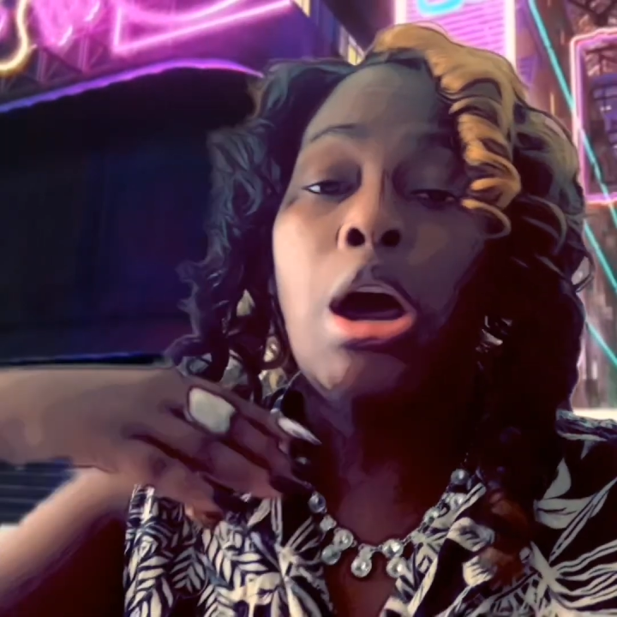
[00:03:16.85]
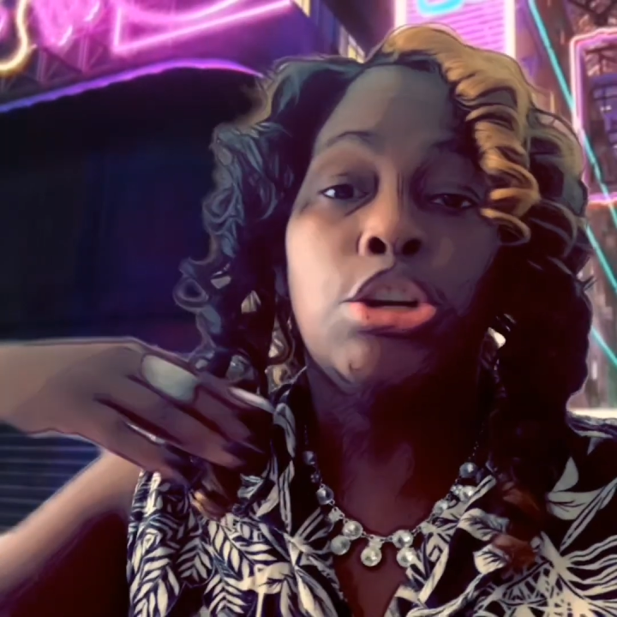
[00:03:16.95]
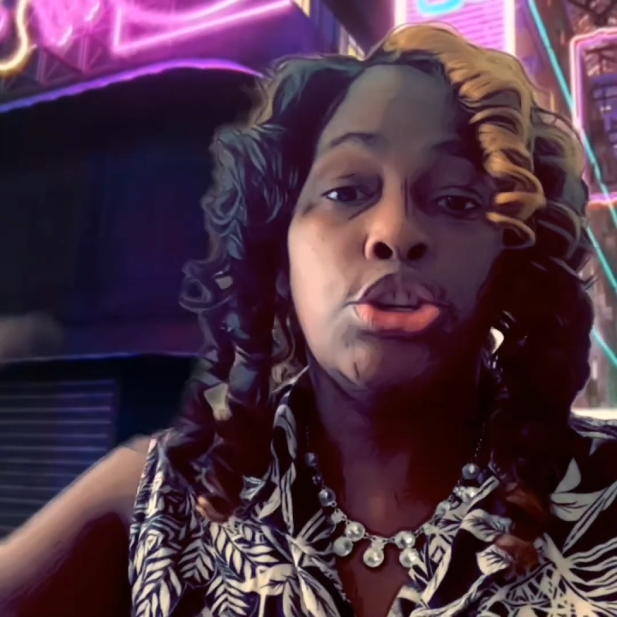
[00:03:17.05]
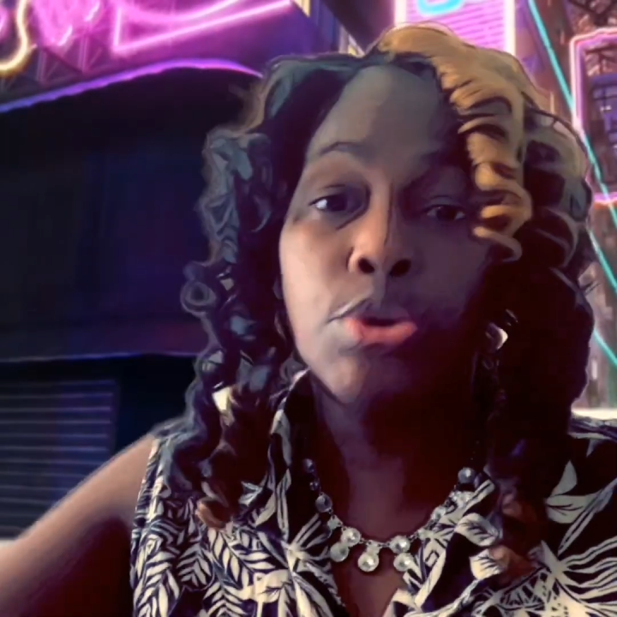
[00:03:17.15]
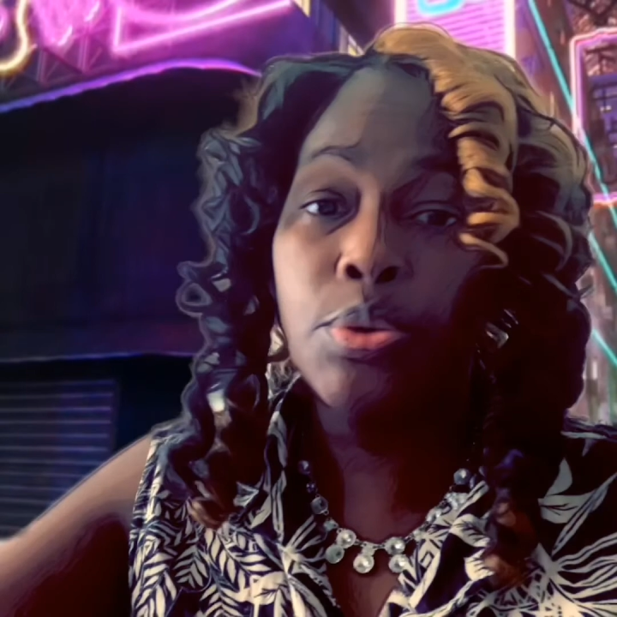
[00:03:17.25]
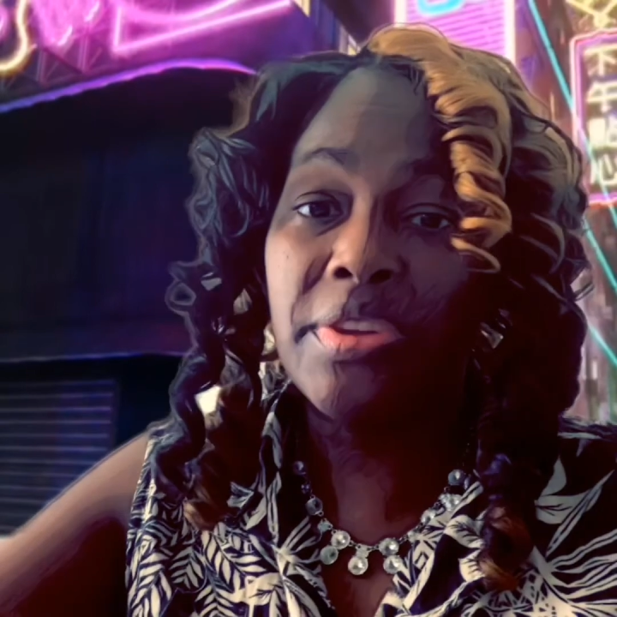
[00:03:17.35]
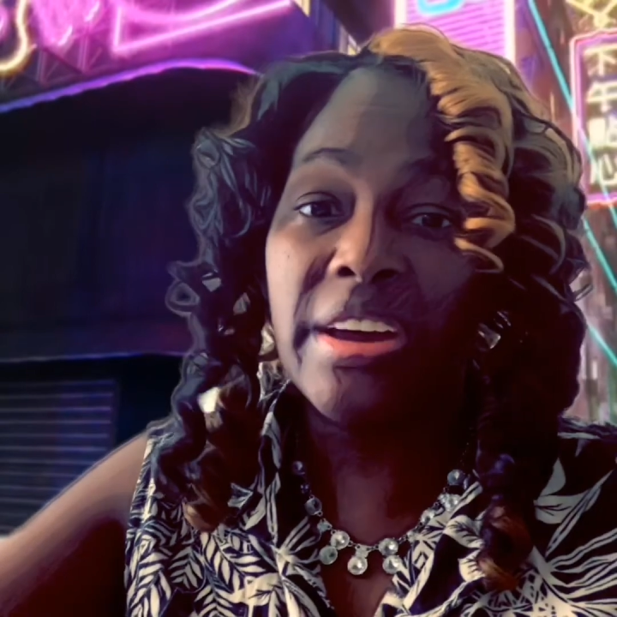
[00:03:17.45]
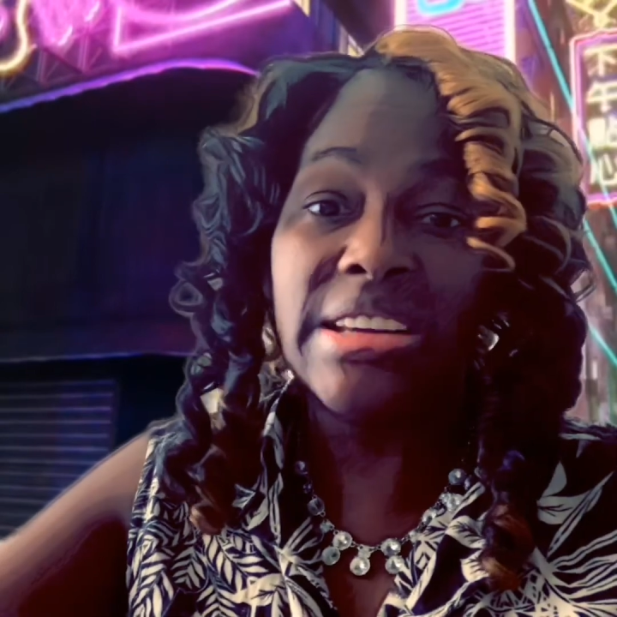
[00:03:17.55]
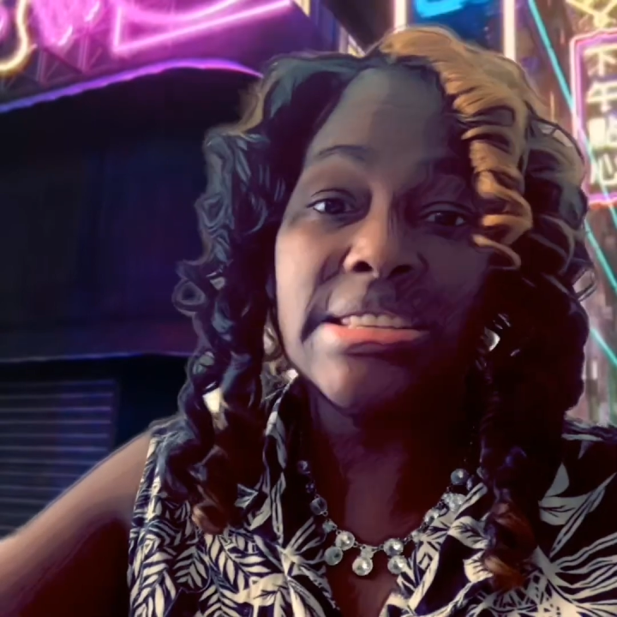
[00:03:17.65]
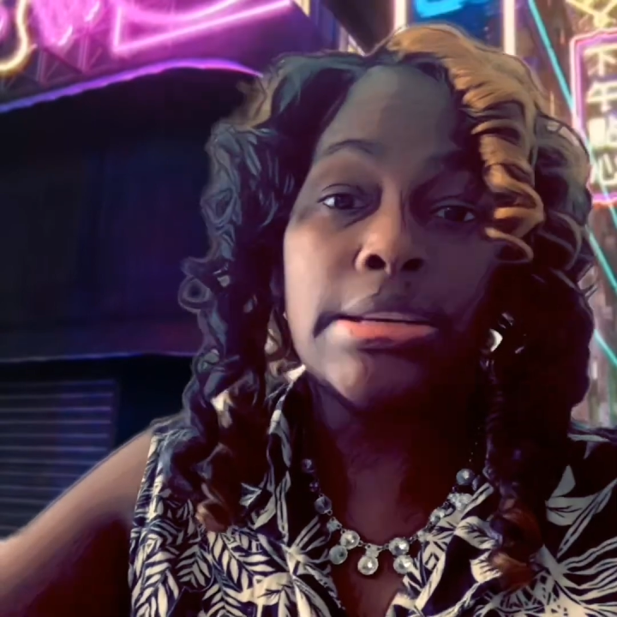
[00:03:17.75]
do
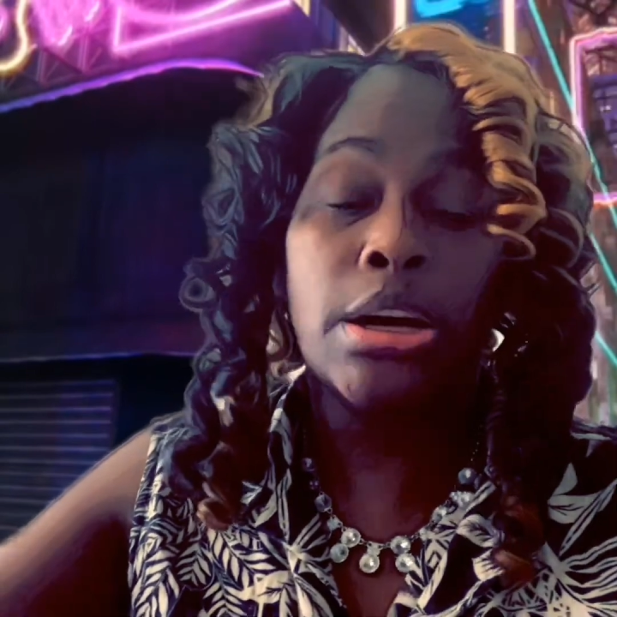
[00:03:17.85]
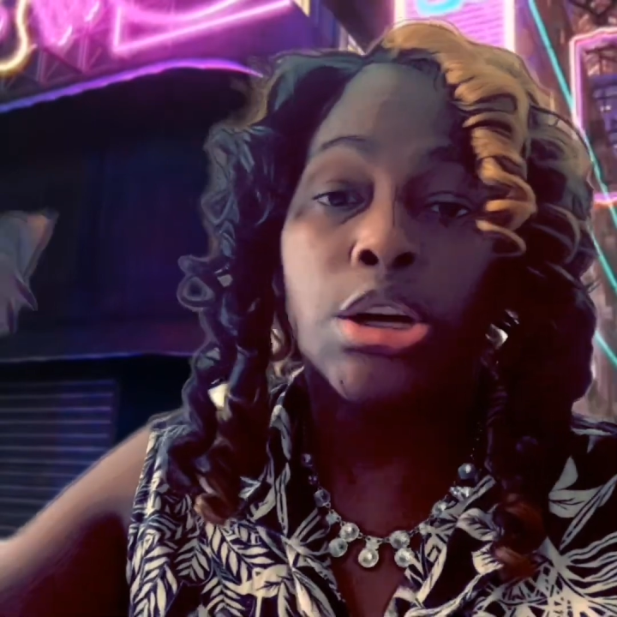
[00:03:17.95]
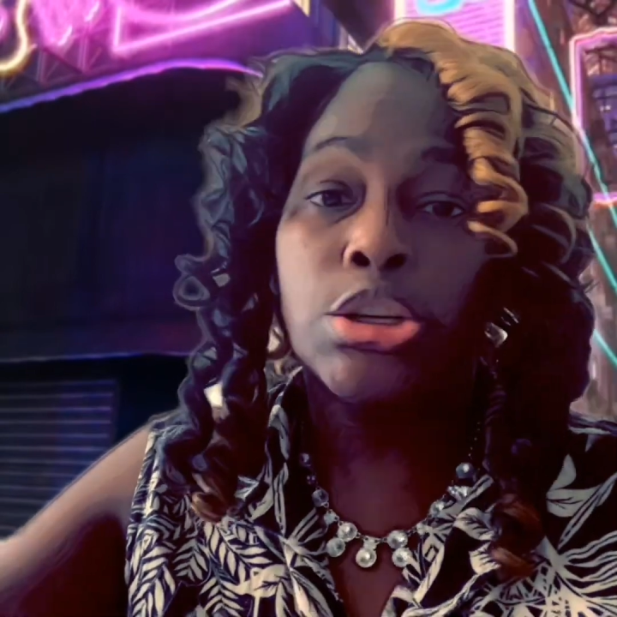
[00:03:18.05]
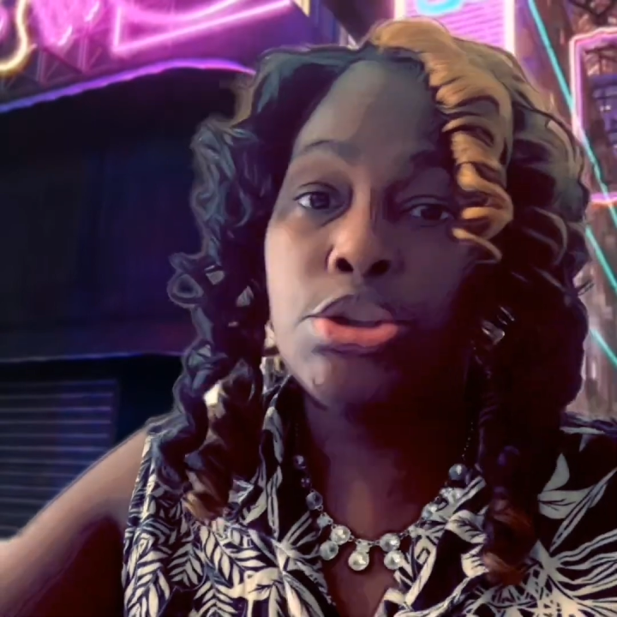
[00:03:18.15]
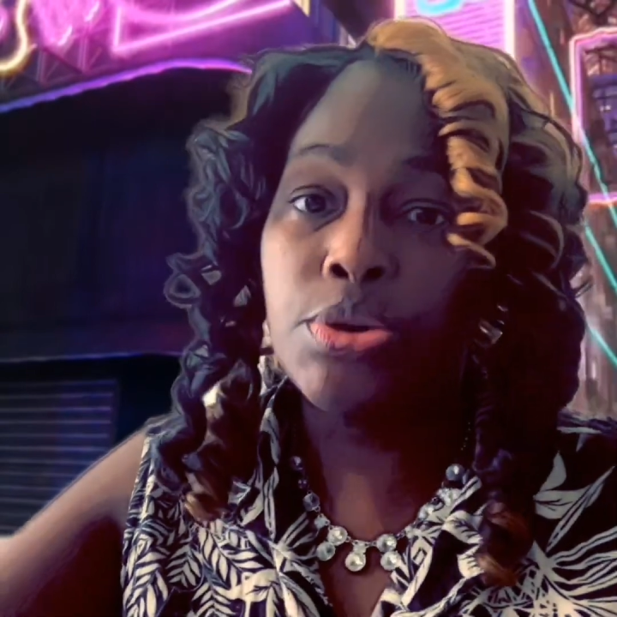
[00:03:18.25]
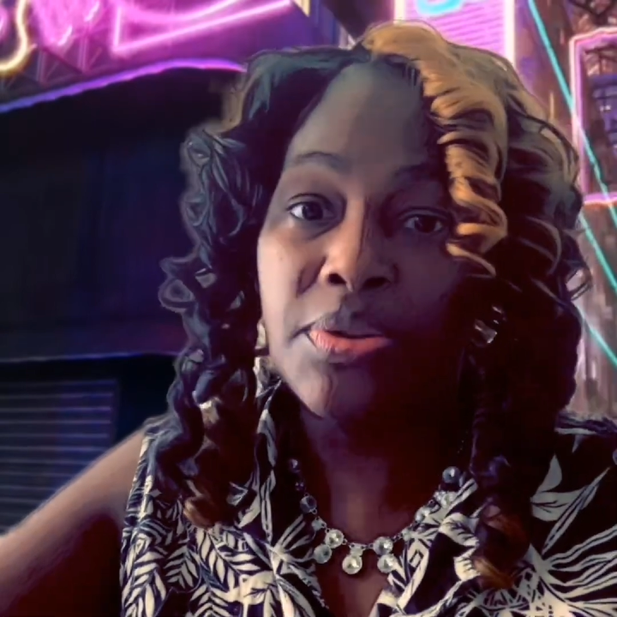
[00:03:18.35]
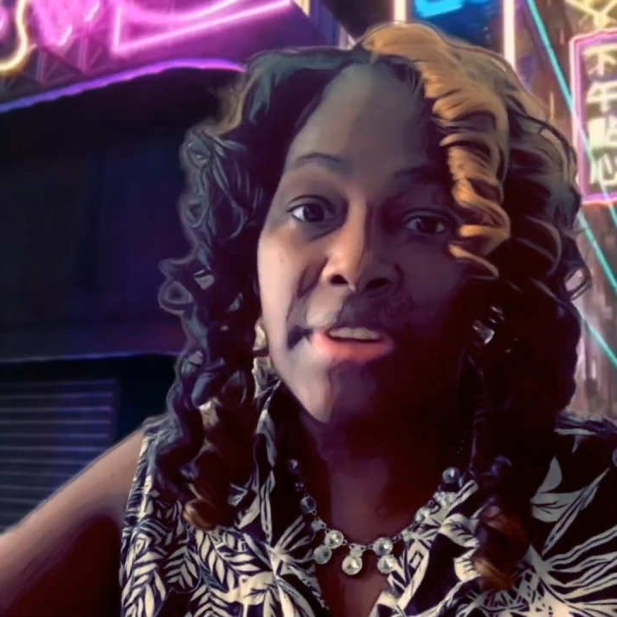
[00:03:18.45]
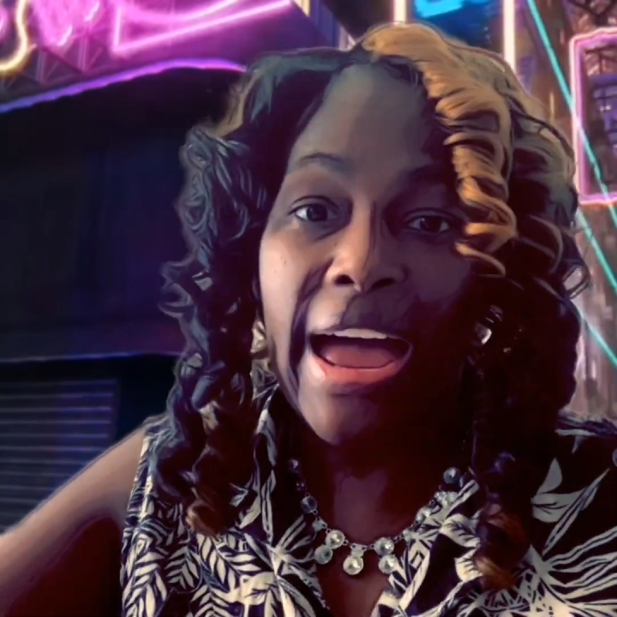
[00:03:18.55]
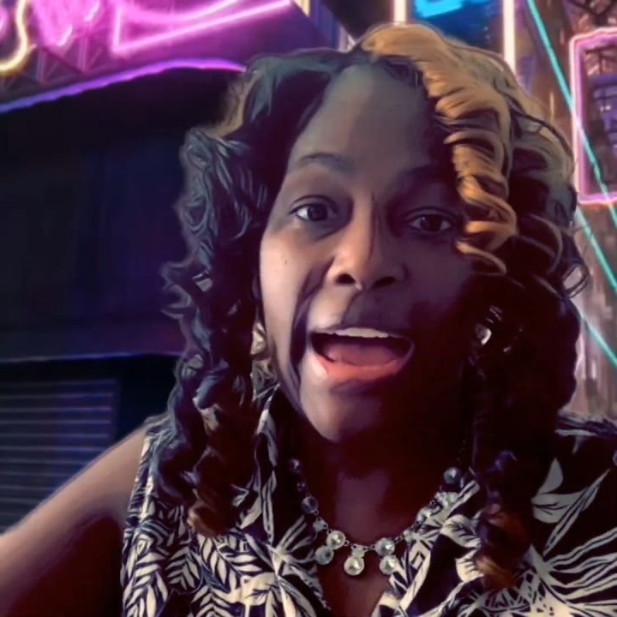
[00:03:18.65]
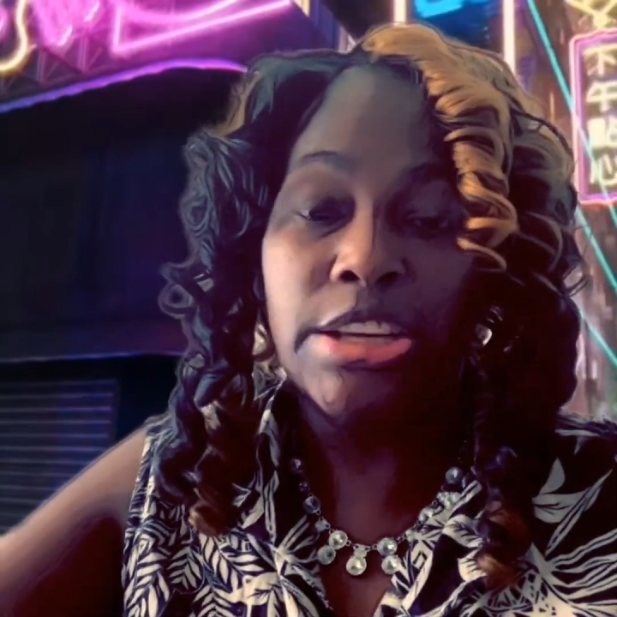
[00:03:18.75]
this, do that.